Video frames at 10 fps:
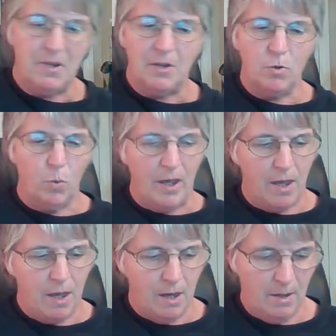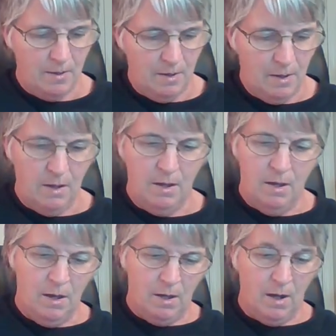me of Twiggy.
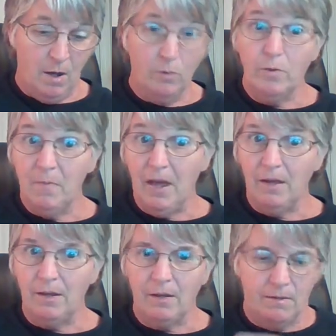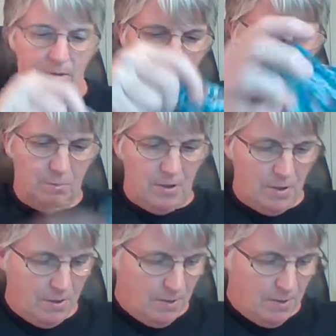Now hold in my hand the last piece.